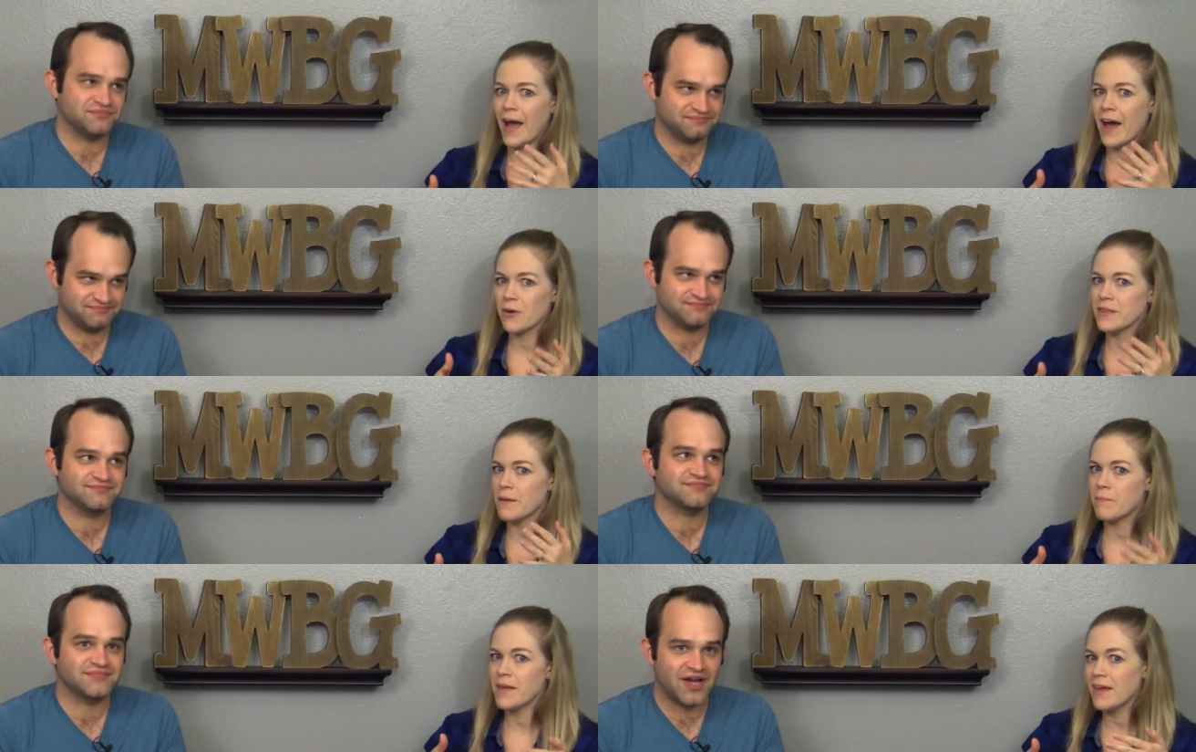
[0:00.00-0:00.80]
Speaker 1: how they
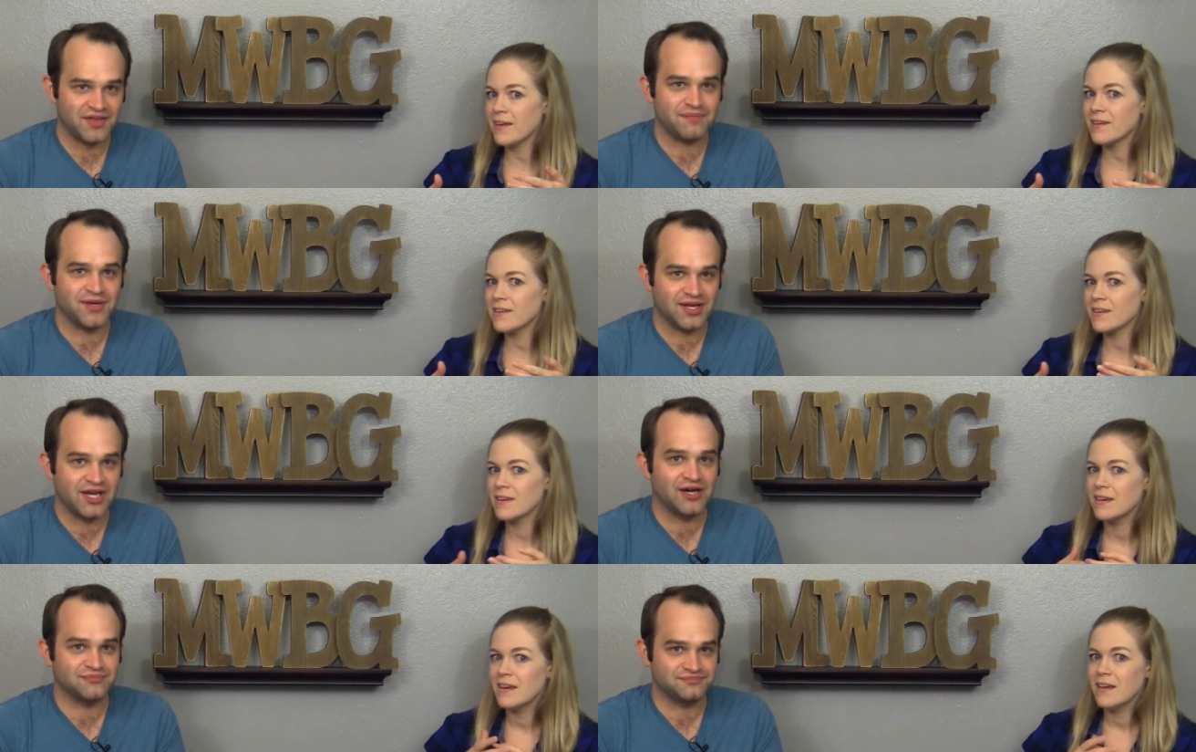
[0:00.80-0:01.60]
pick, how they pick,
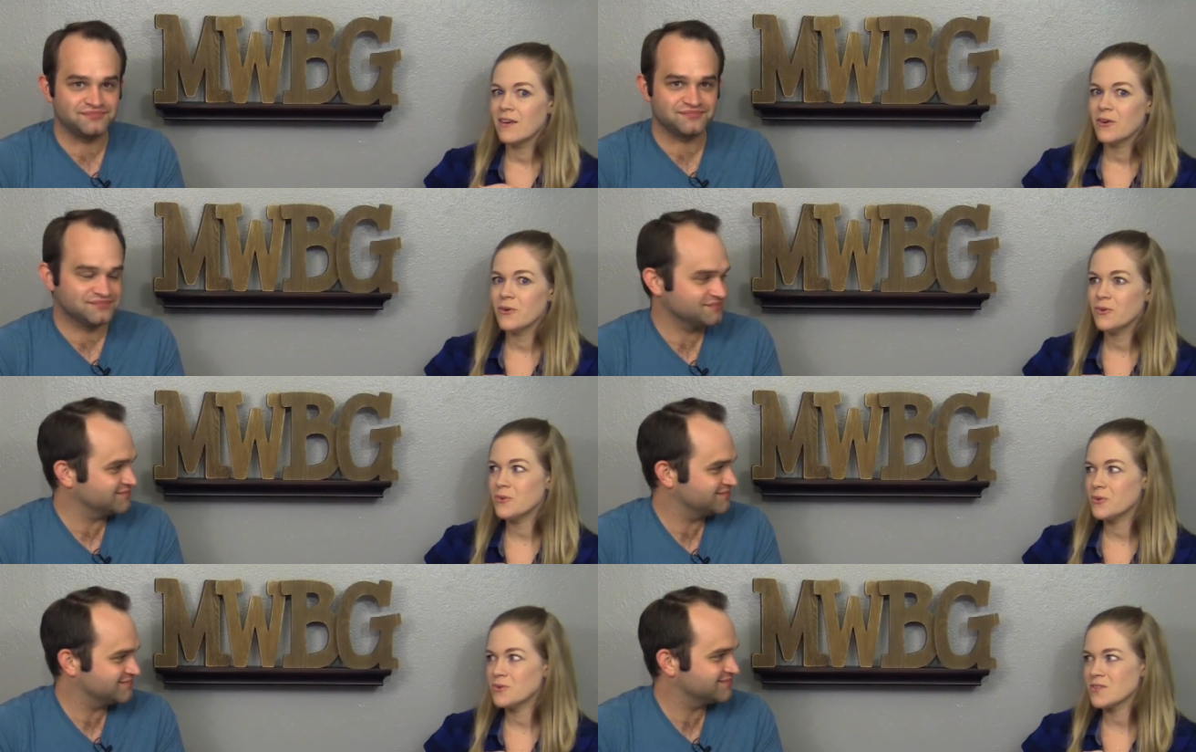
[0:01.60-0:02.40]
yeah. Who
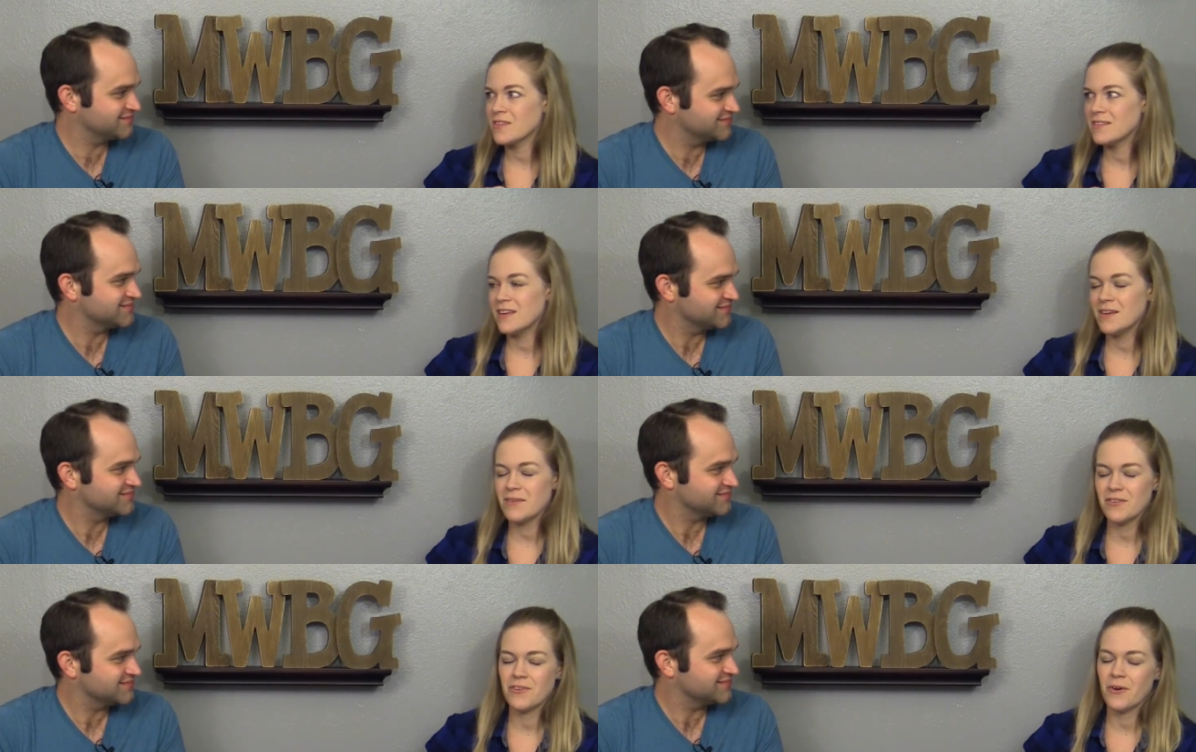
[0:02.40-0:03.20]
who's on the team?
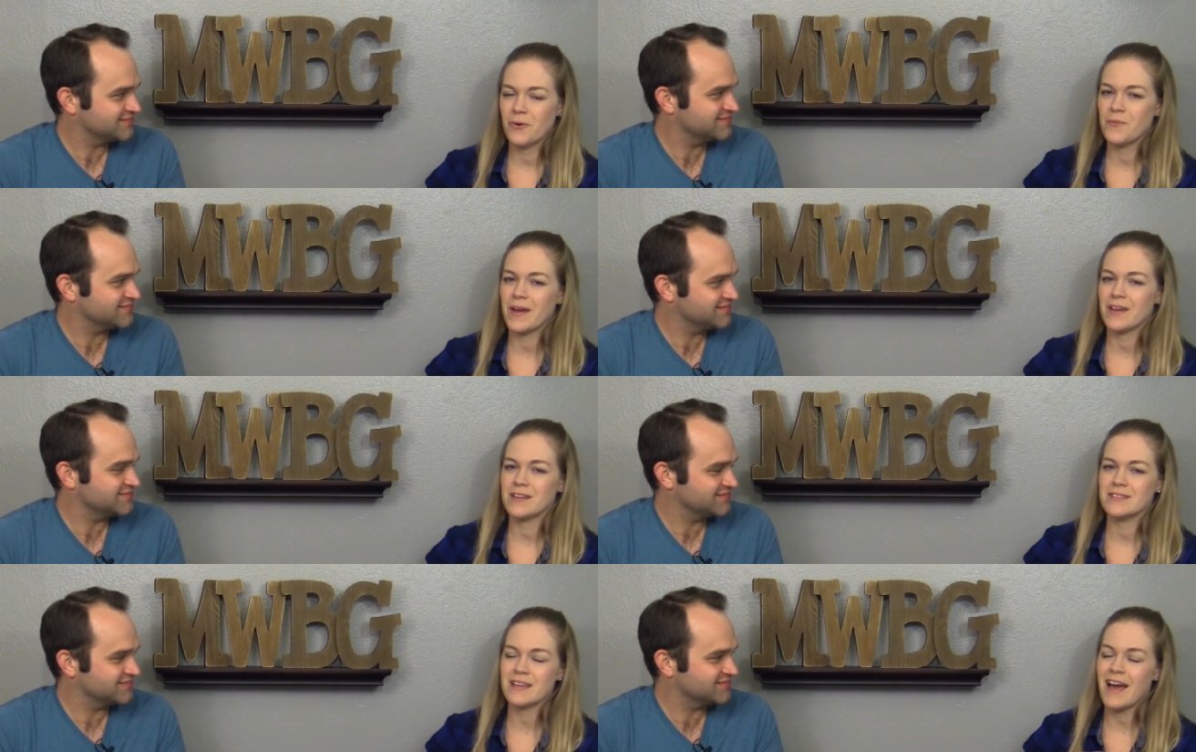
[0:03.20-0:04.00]
It's oh my
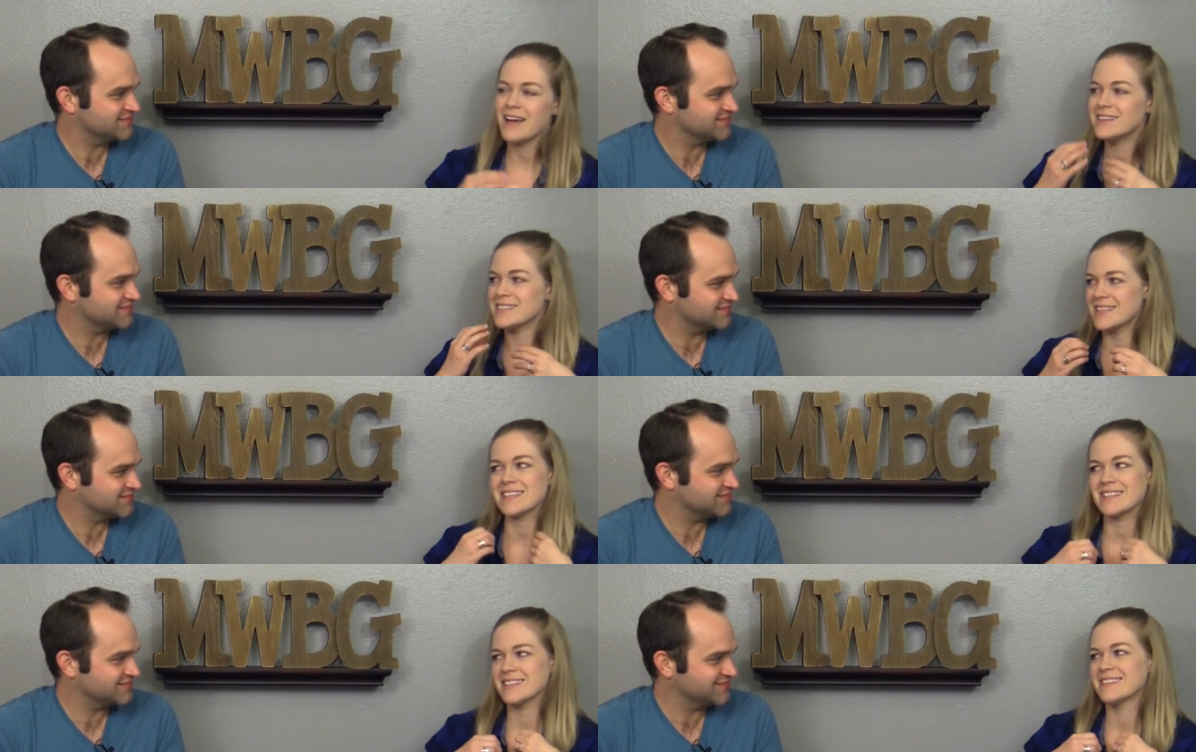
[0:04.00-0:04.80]
goodness, I just
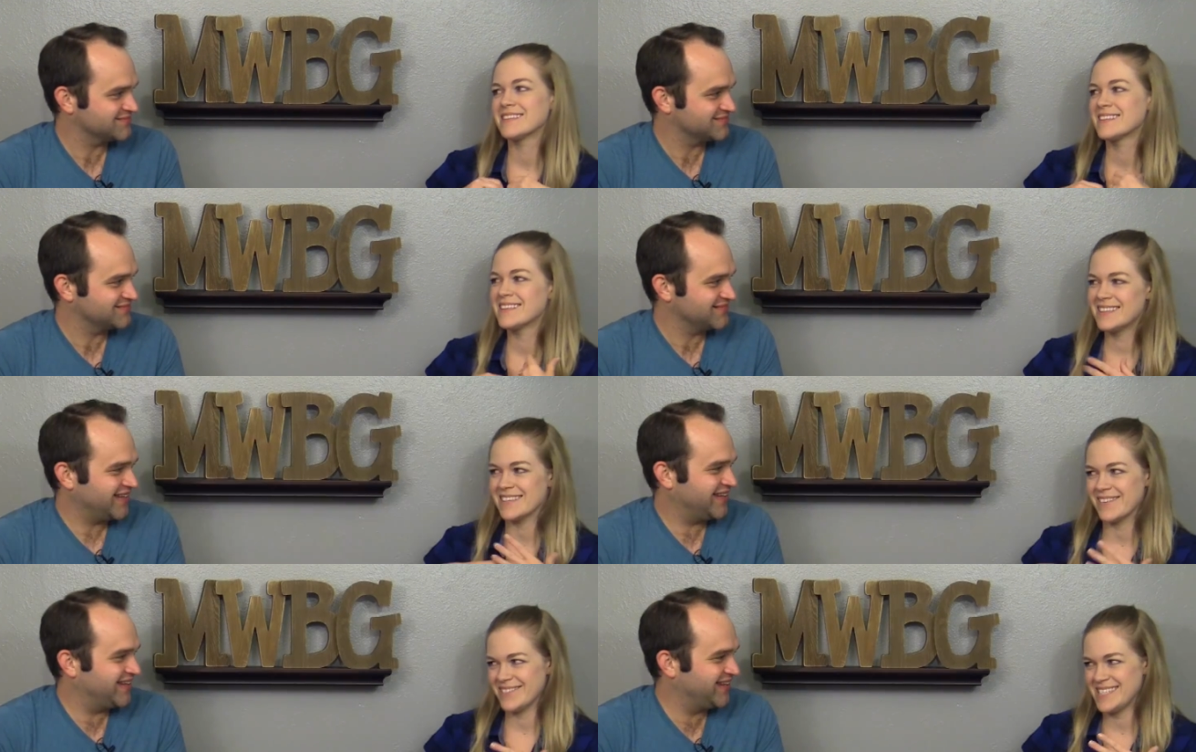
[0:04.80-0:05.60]
get
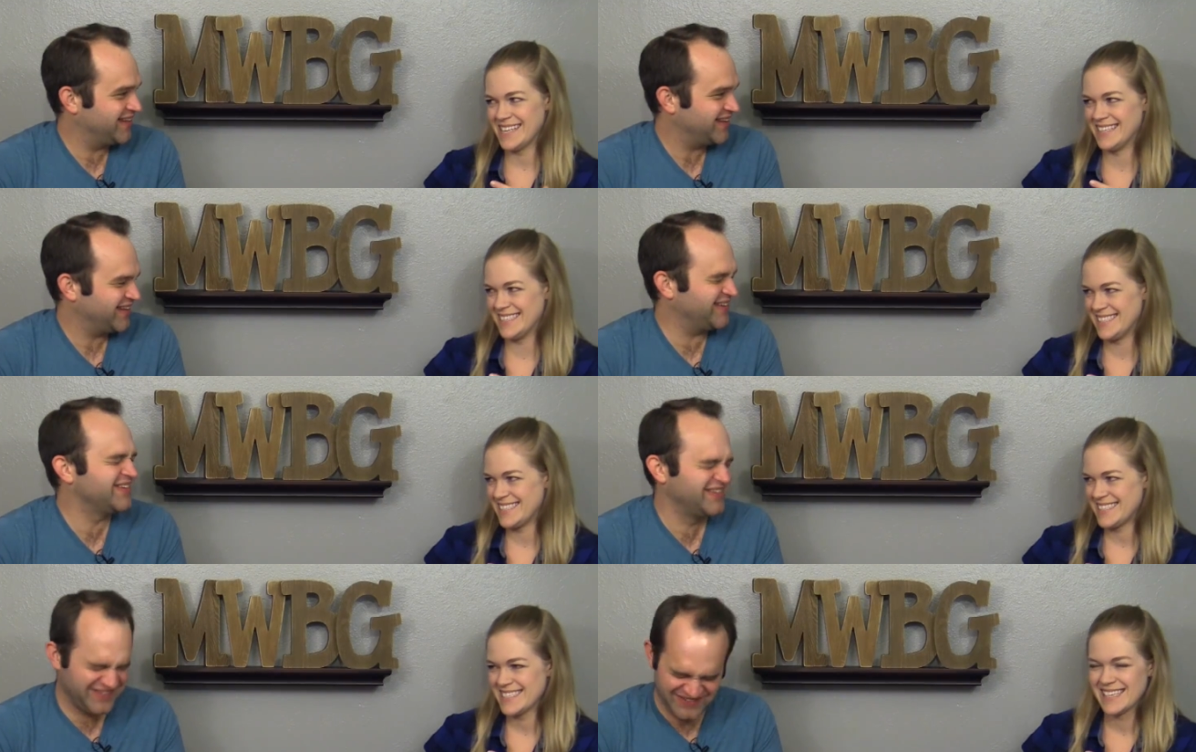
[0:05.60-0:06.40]
so tense. You
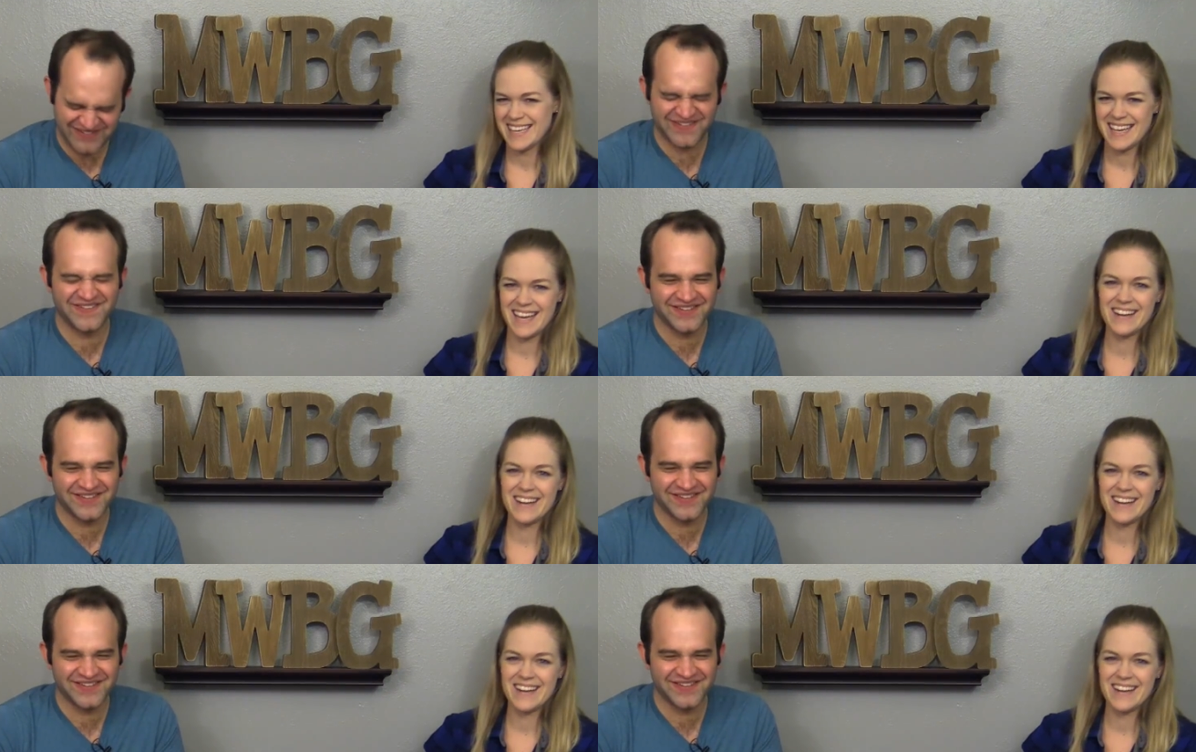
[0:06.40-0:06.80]
do.